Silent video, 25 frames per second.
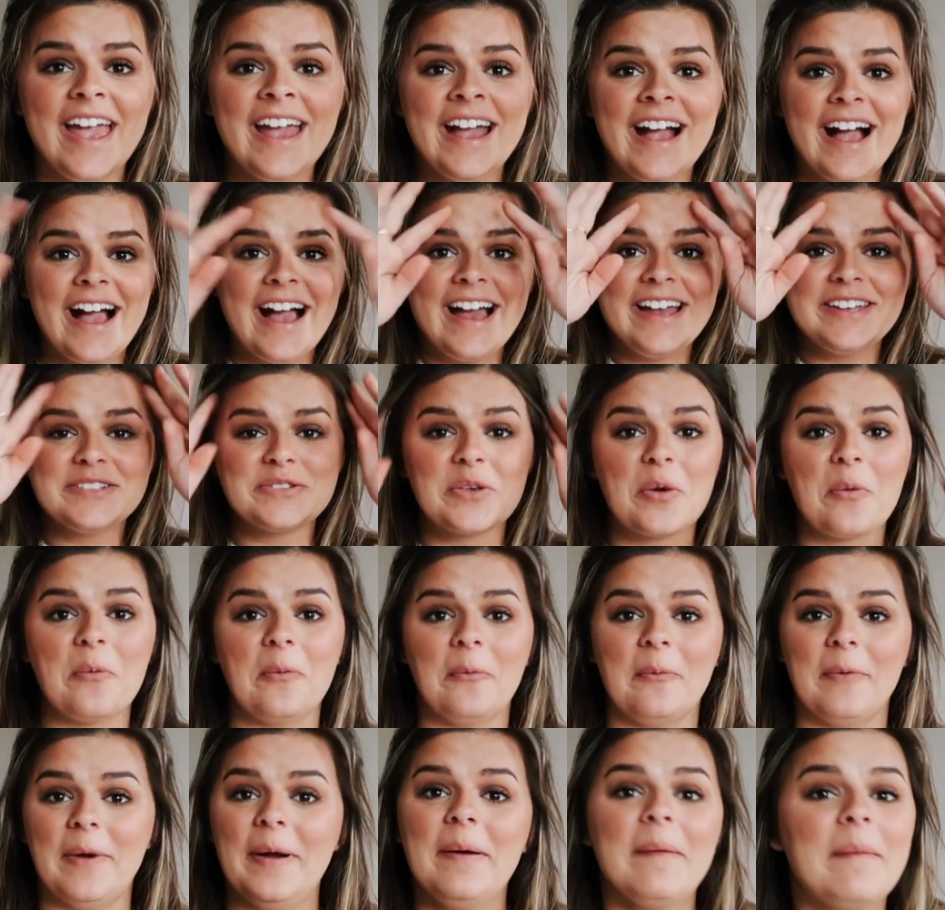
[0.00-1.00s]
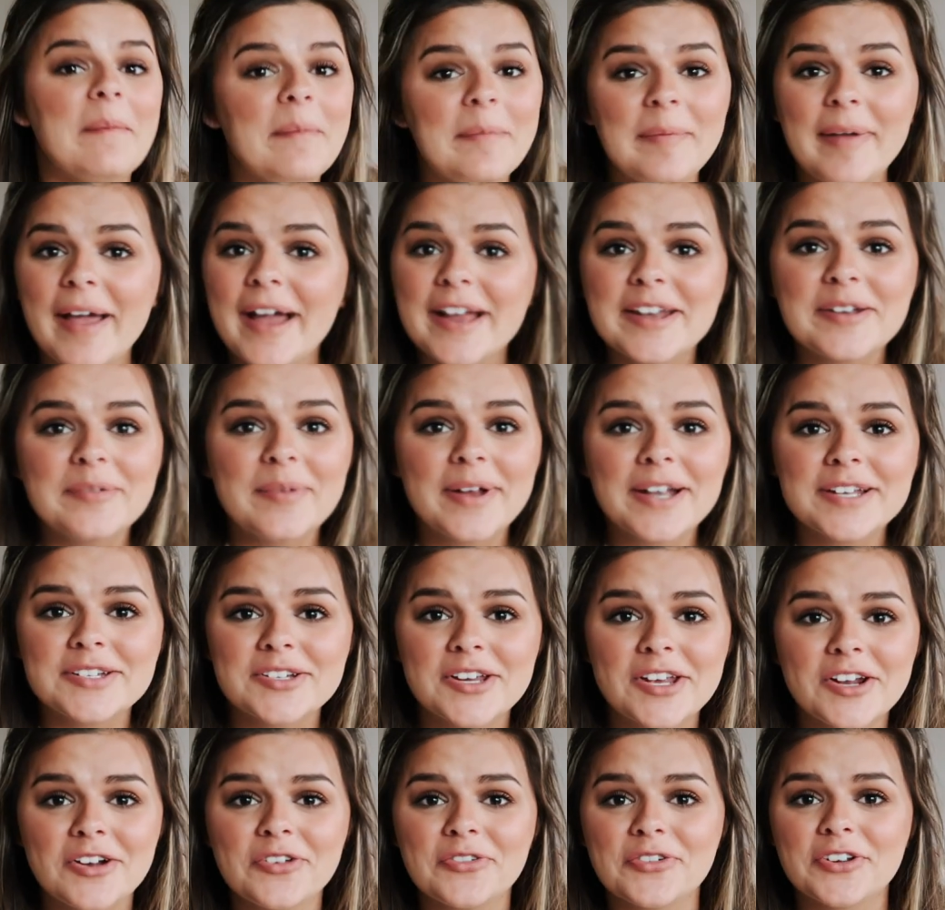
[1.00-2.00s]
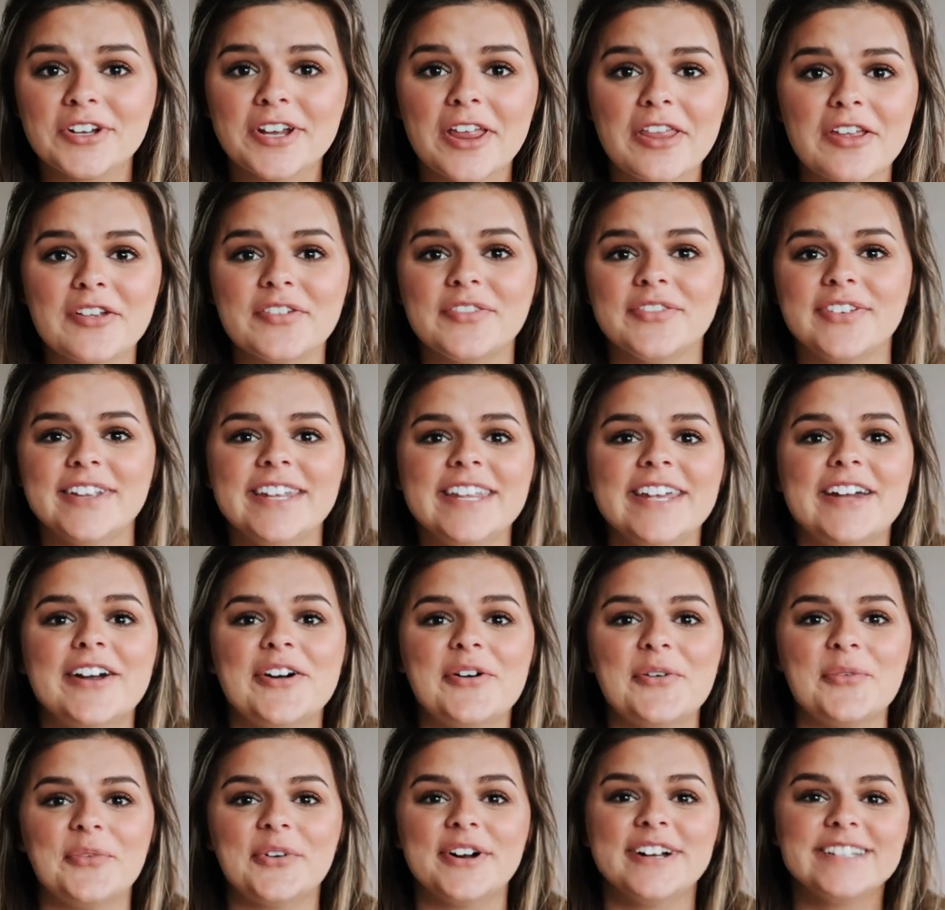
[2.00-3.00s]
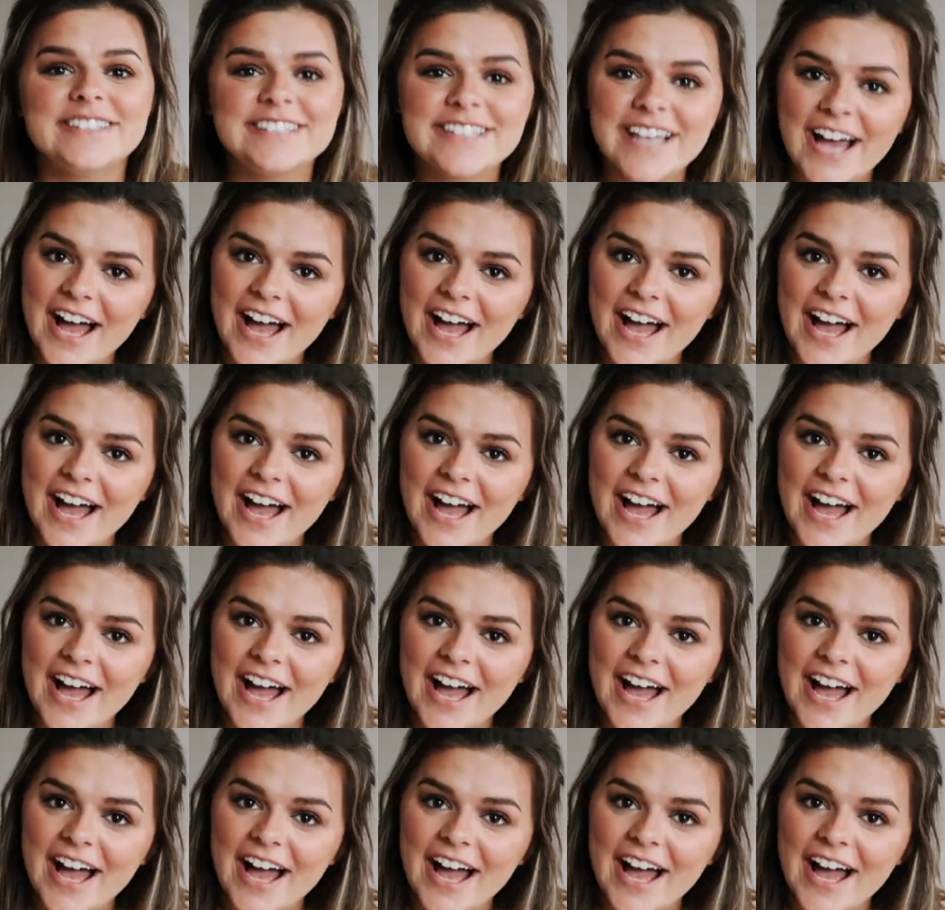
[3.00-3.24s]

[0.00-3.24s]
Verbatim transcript: guys, welcome back to my channel for another video. What's